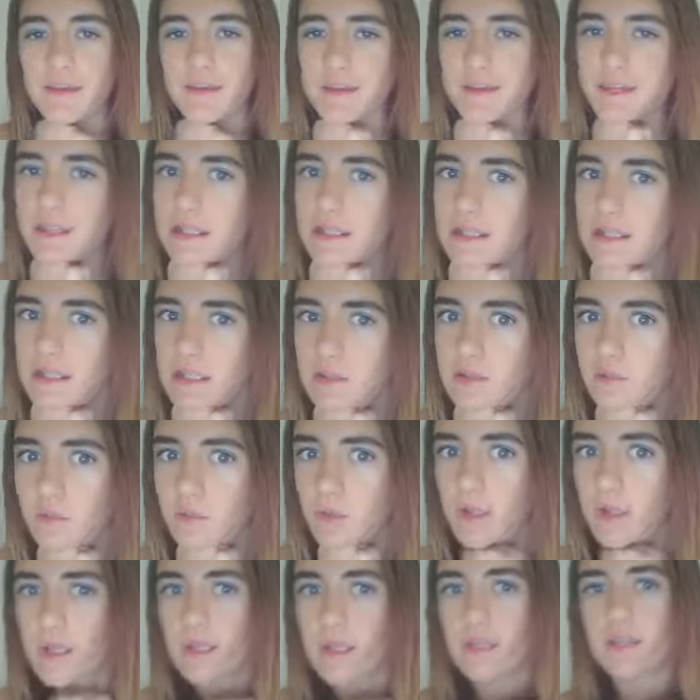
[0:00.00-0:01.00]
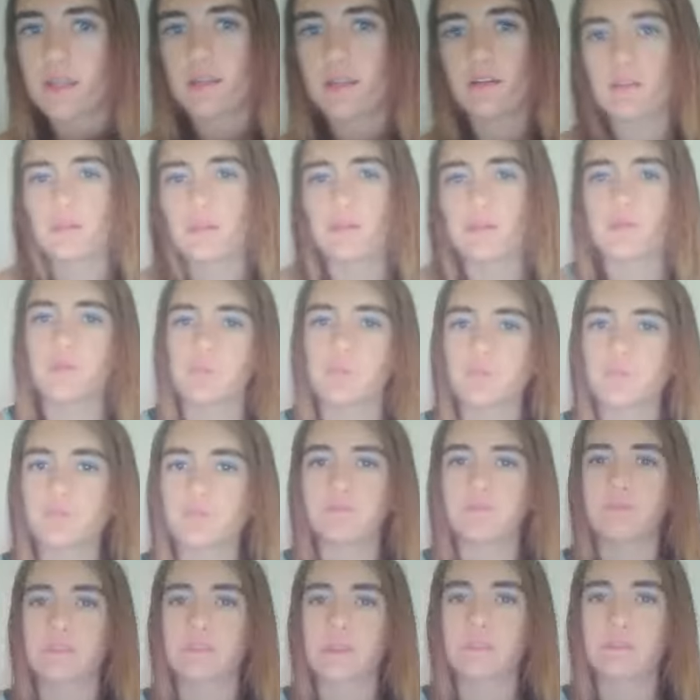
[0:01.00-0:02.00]
Anyway, um,
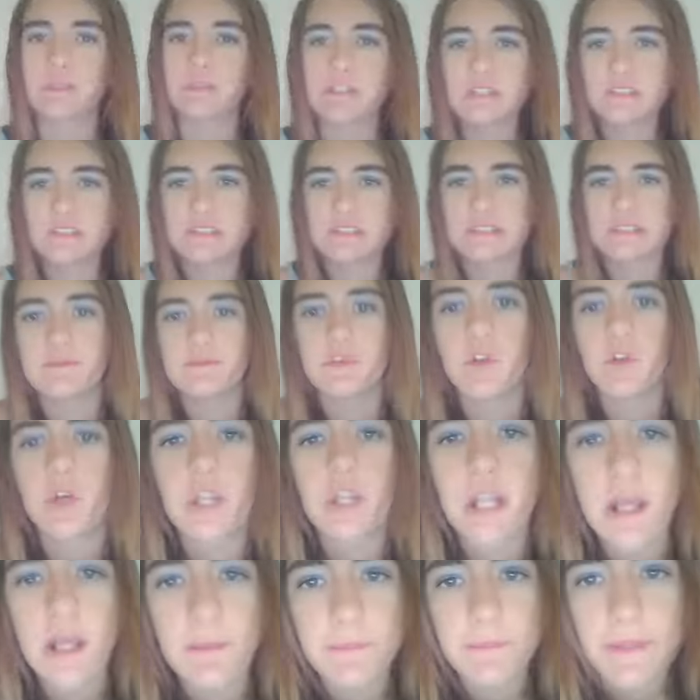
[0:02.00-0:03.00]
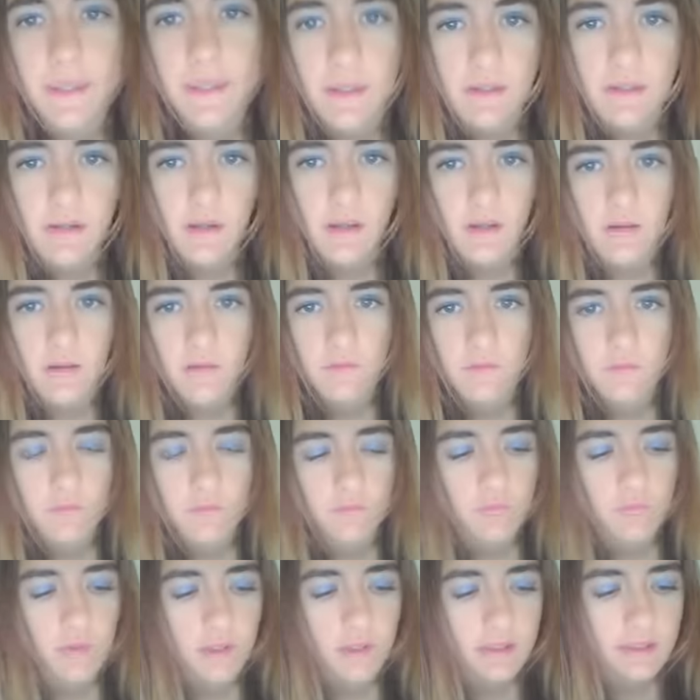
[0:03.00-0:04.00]
let me just give you an update
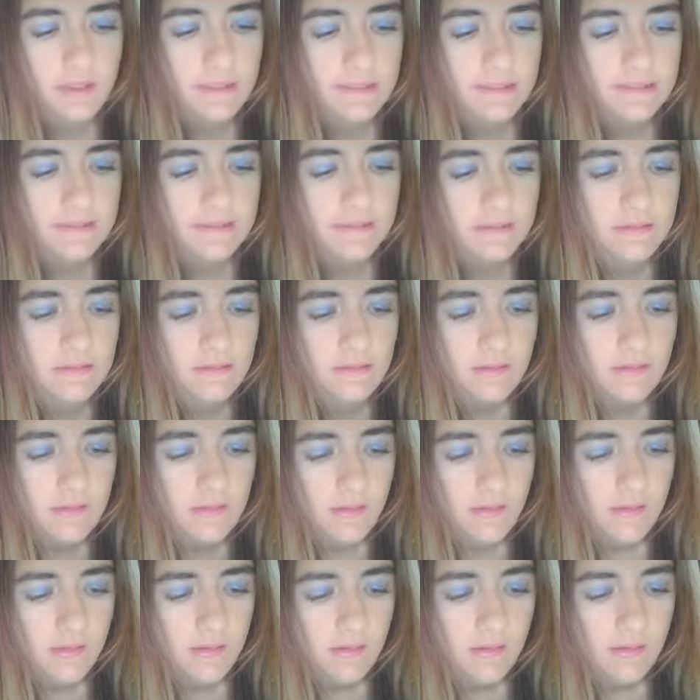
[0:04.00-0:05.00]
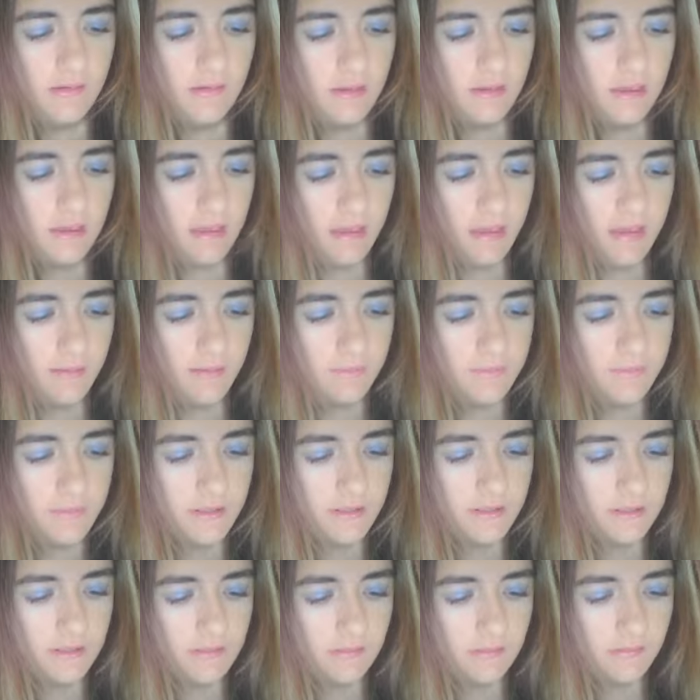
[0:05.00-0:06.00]
of what is
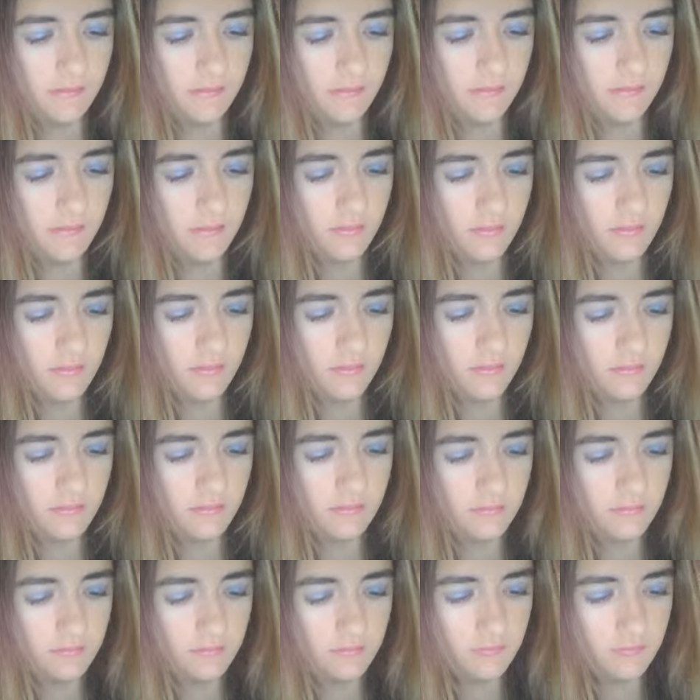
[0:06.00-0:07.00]
happening on